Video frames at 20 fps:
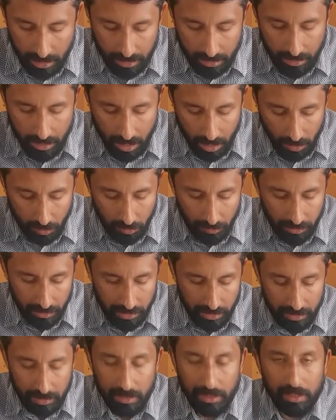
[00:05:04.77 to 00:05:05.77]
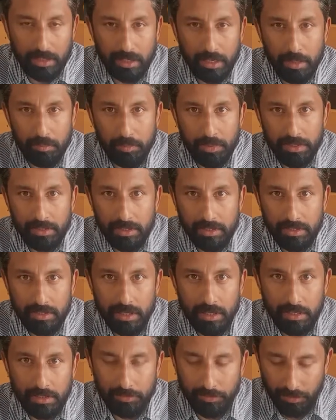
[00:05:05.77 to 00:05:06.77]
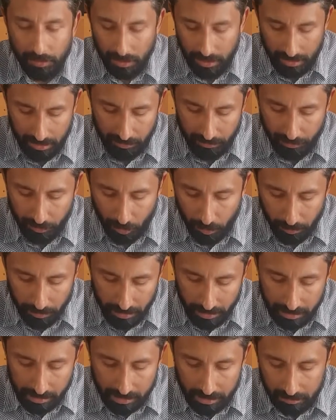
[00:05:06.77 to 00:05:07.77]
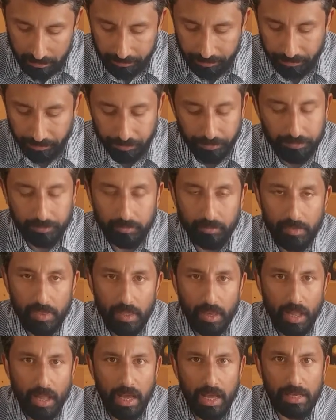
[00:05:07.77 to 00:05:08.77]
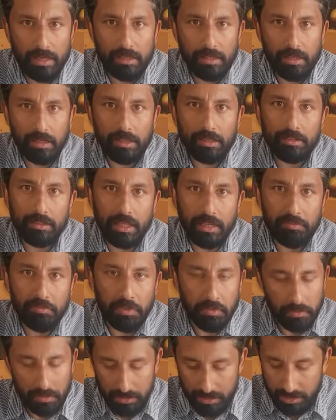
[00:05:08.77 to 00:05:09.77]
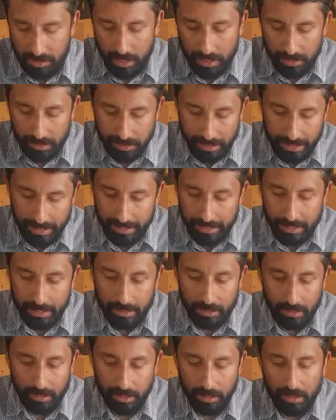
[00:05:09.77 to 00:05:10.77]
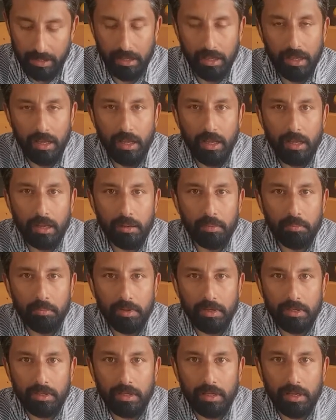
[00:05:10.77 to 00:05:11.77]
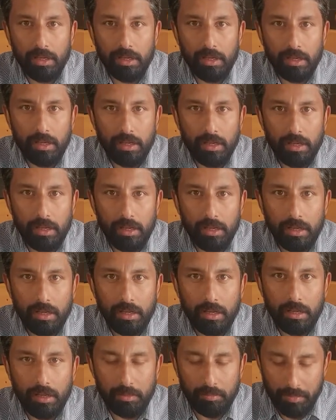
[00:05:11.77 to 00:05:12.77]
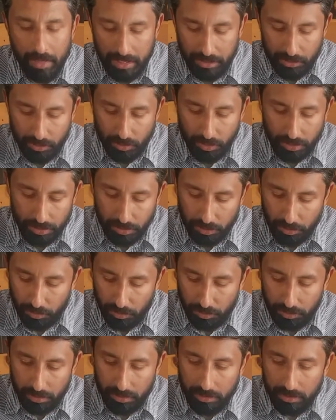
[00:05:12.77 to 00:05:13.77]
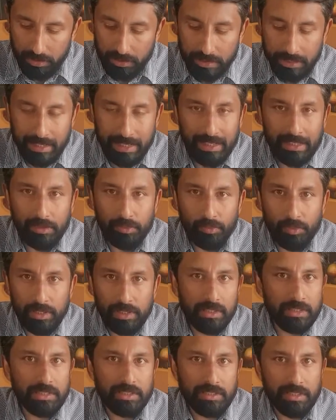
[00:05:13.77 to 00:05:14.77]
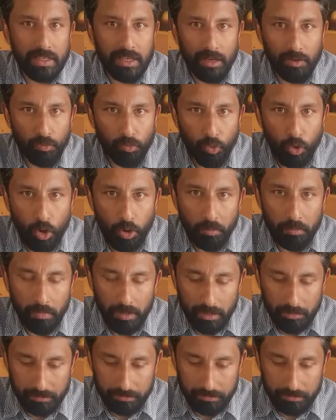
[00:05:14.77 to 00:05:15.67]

Now we need to keep it aside for like few minutes, and then we will start kneading. But make sure you knead when it's still warm.